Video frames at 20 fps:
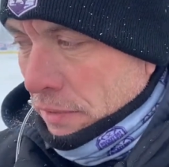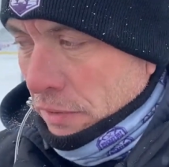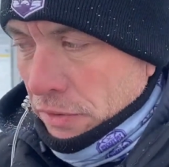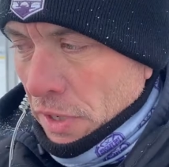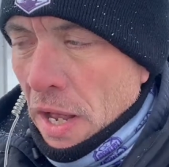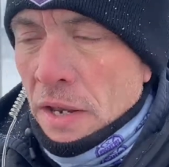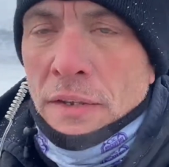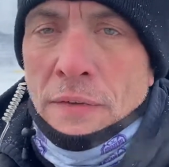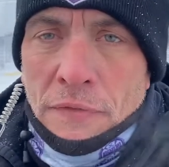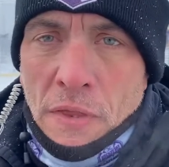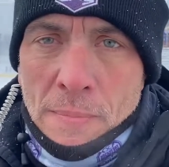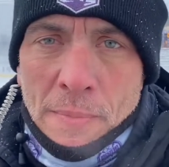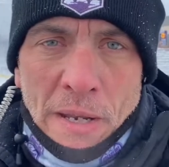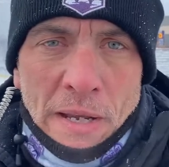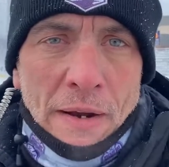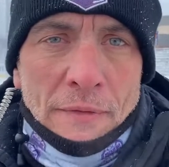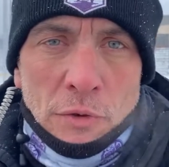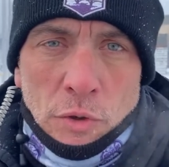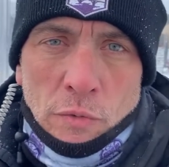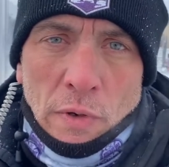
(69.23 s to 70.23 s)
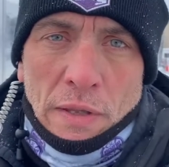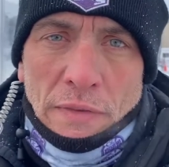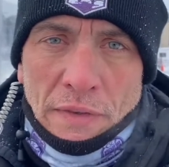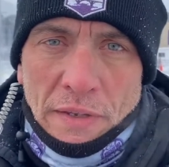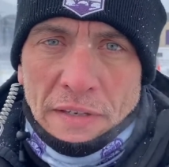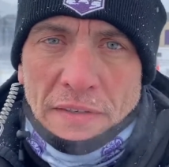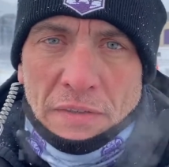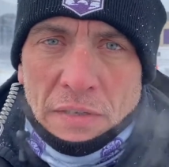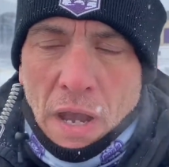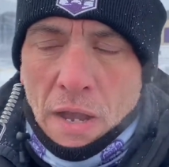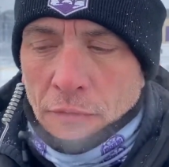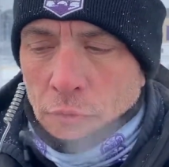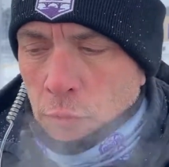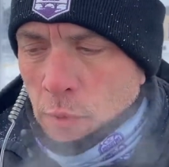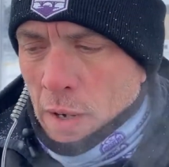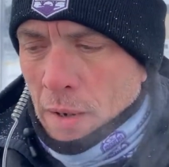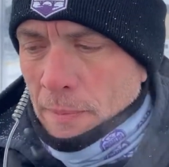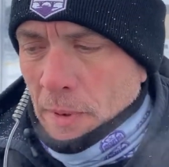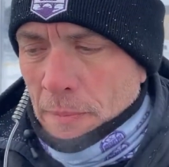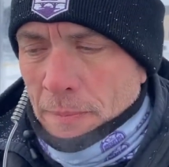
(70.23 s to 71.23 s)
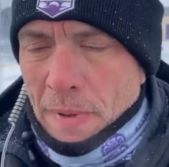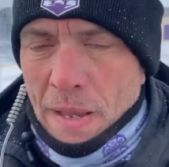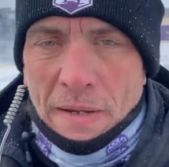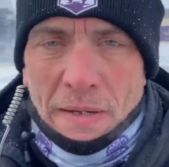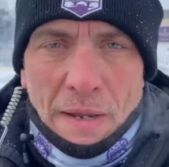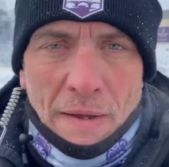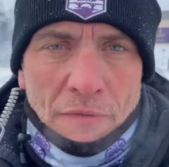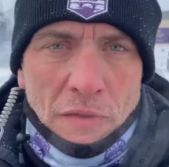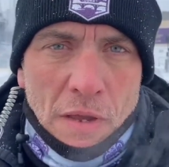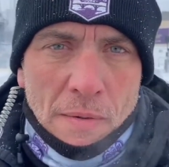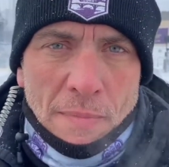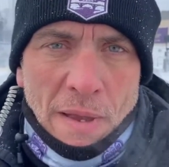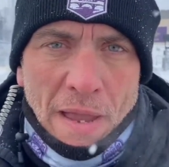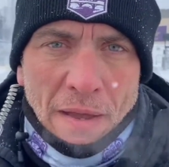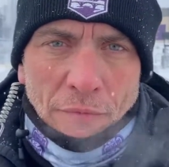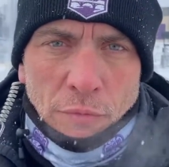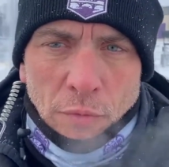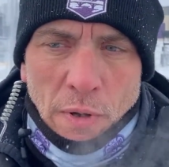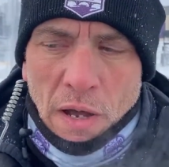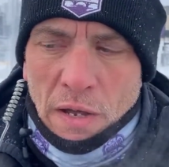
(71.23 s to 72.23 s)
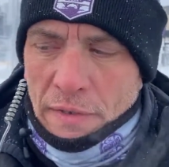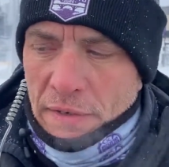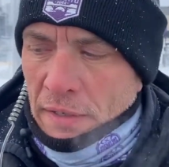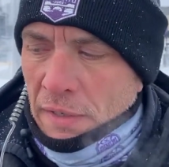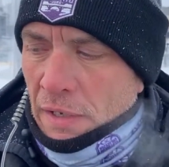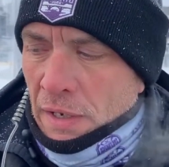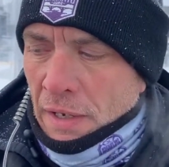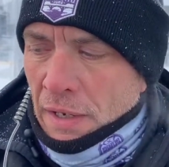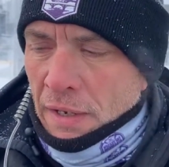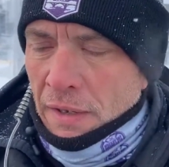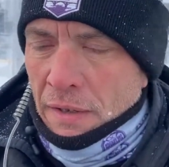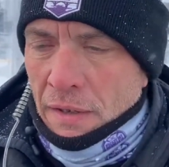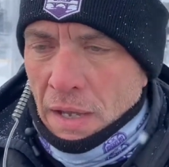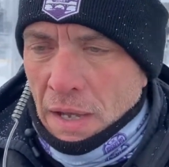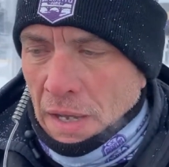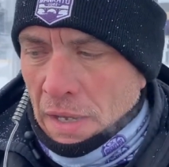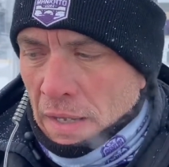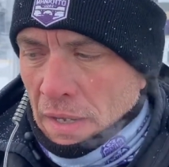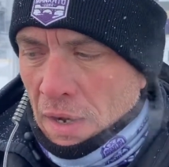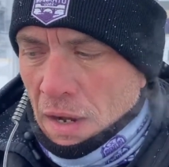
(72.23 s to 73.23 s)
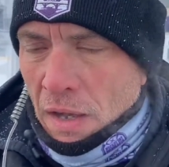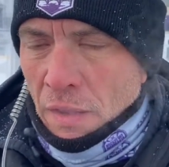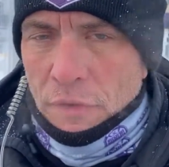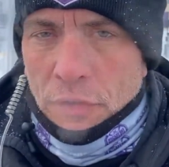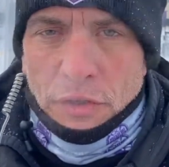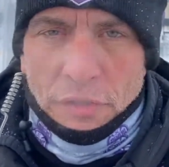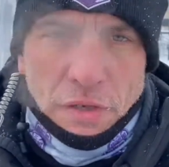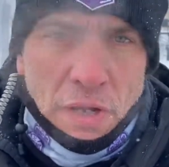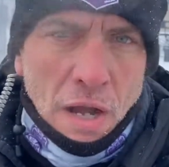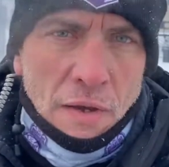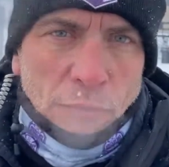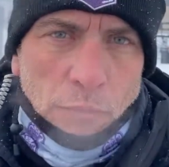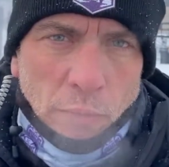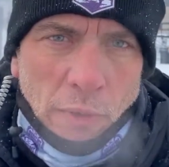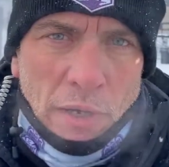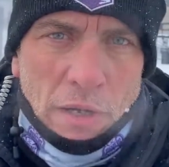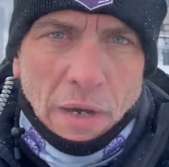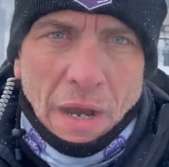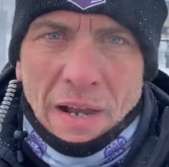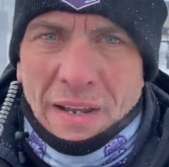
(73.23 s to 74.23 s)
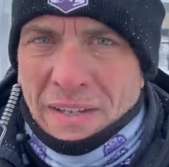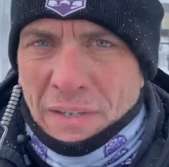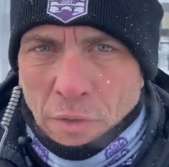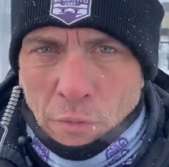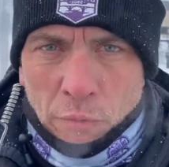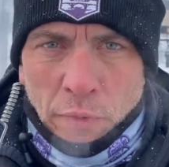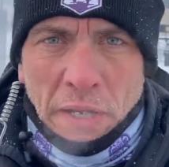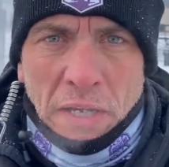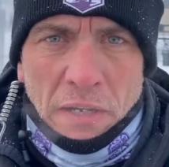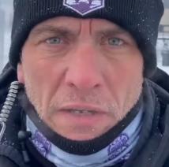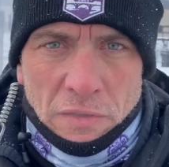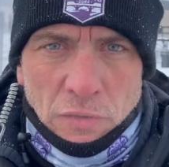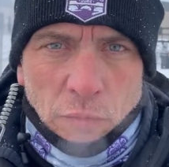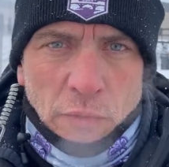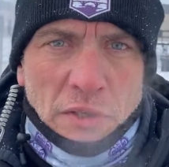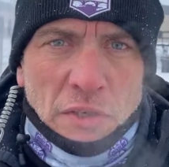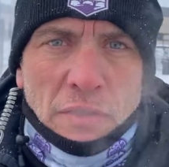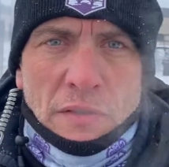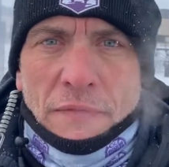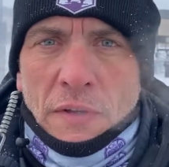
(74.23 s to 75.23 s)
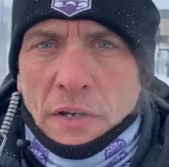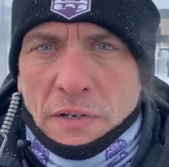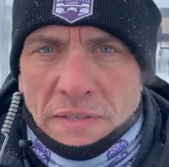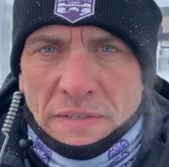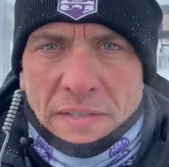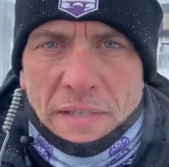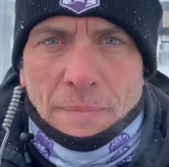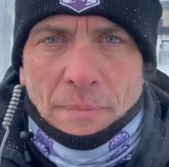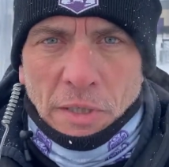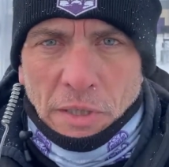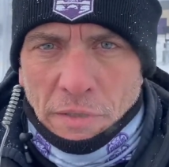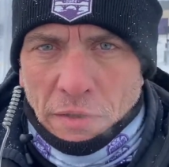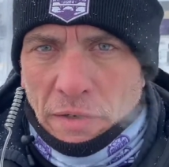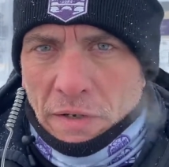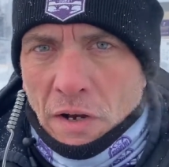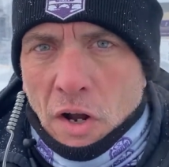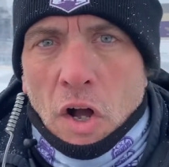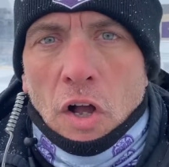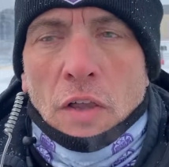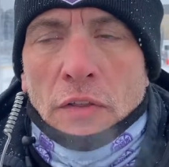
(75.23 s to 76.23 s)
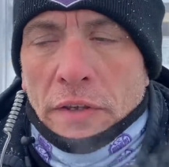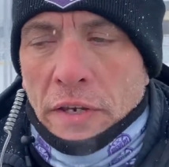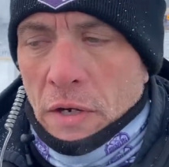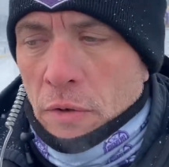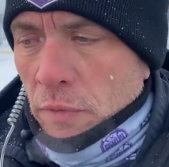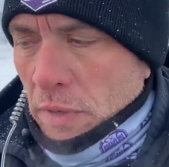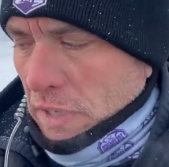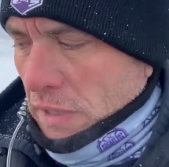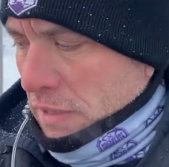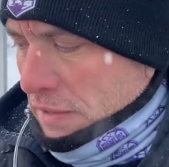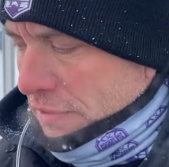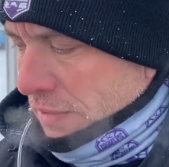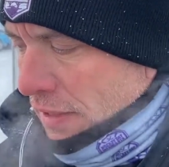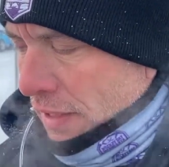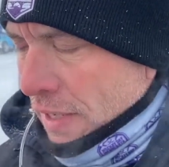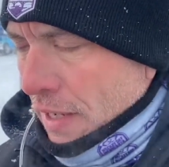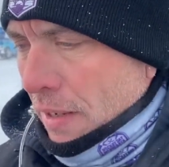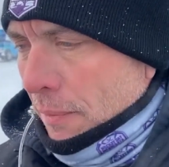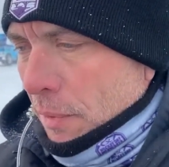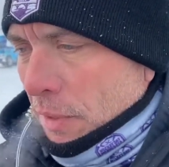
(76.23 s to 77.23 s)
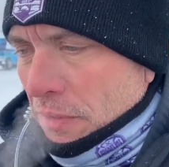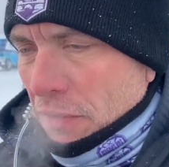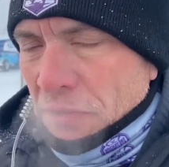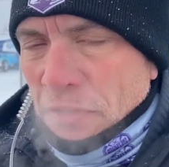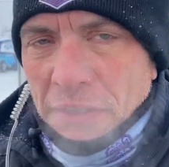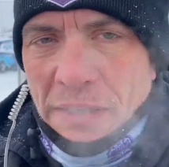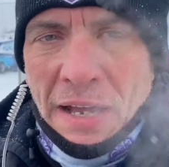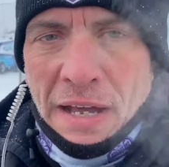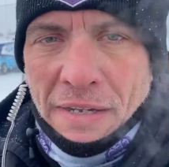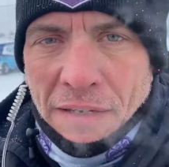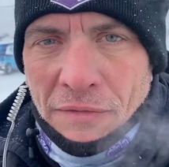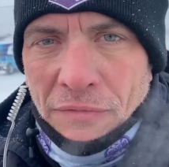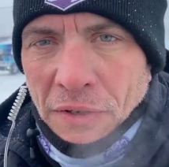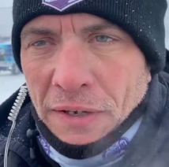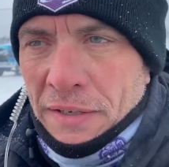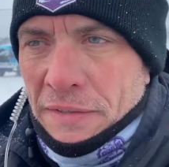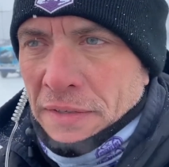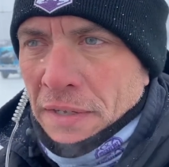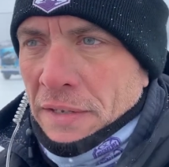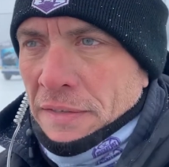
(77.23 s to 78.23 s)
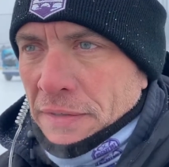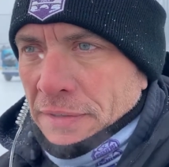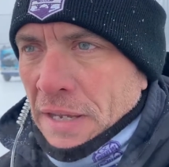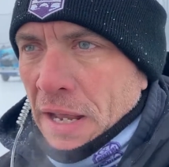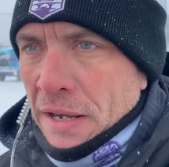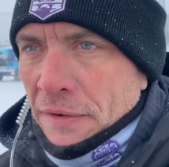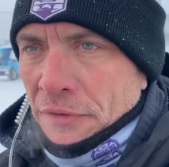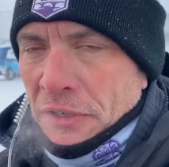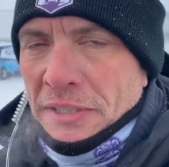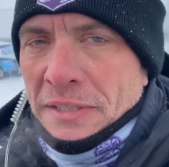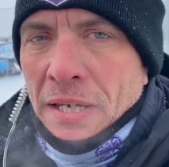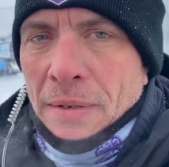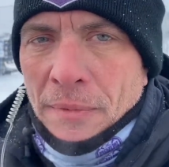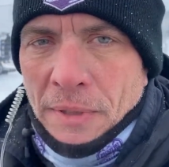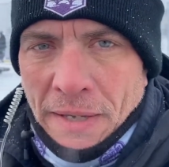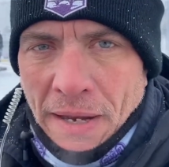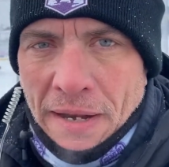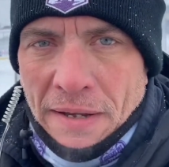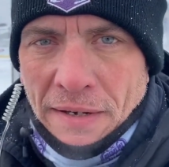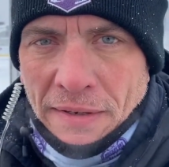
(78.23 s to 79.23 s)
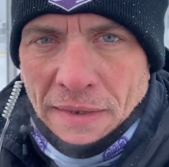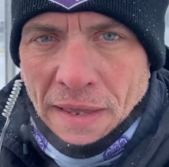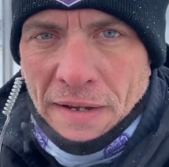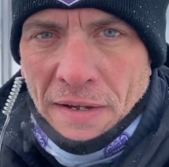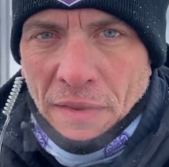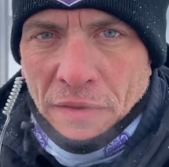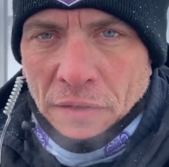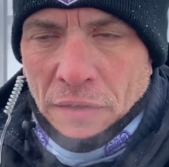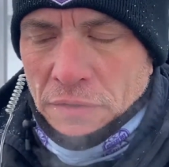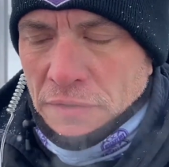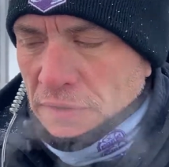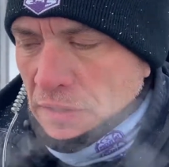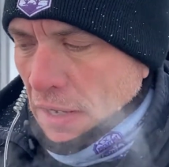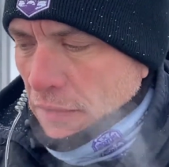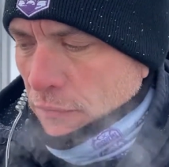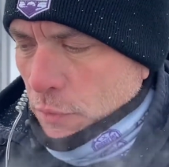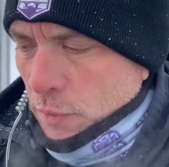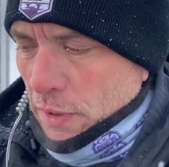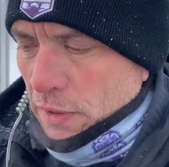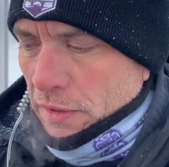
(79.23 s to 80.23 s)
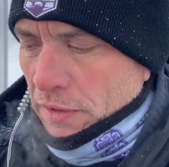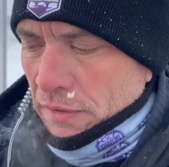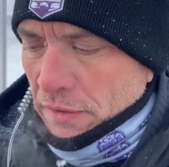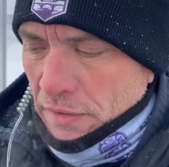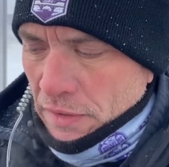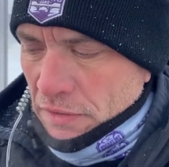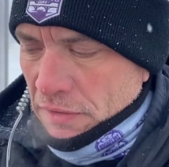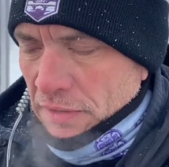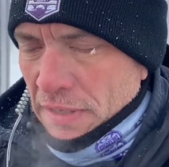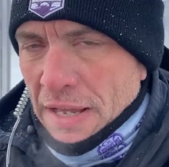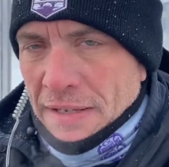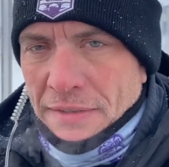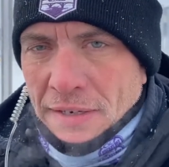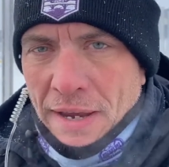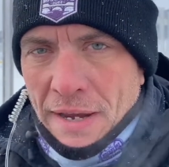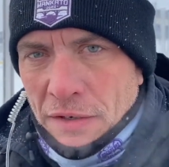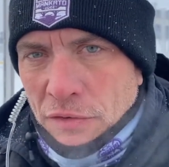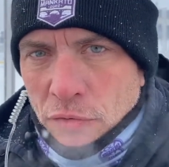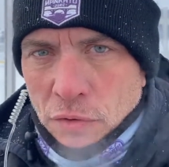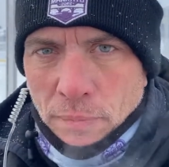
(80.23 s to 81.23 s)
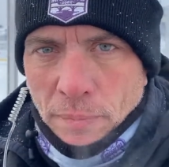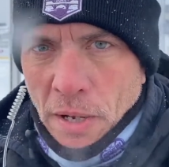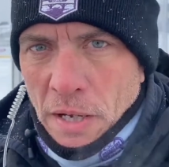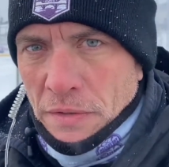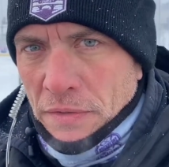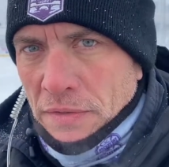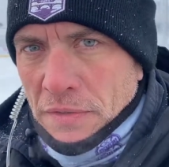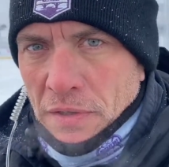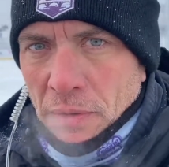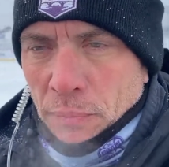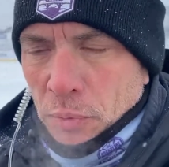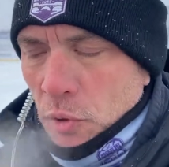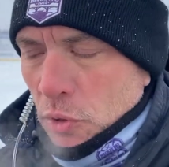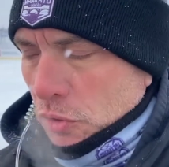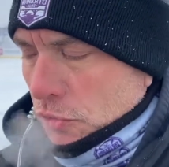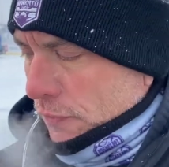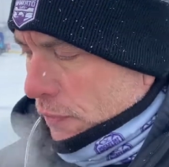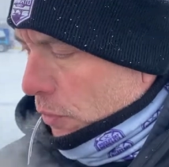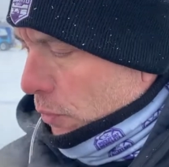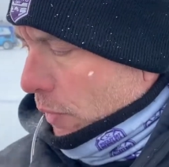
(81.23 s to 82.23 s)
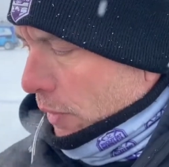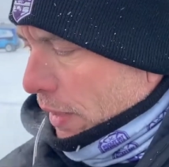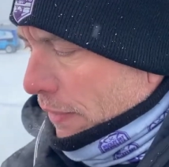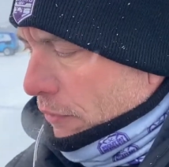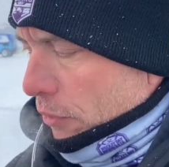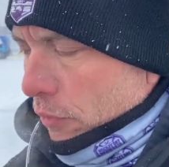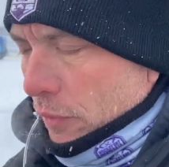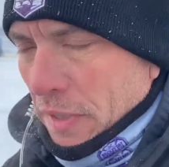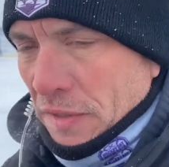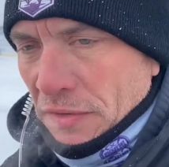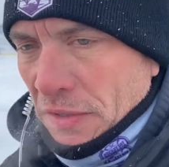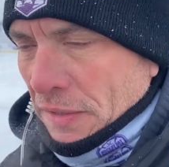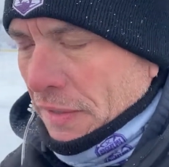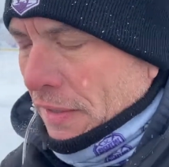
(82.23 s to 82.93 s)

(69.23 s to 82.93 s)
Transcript: None of them had ever run this software, but many of them have run other software in arenas, which is very similar in all the arenas. But there's a lot of, it's kind of intimidating, that other stuff where there's lots of extra buttons to push for whatever reason.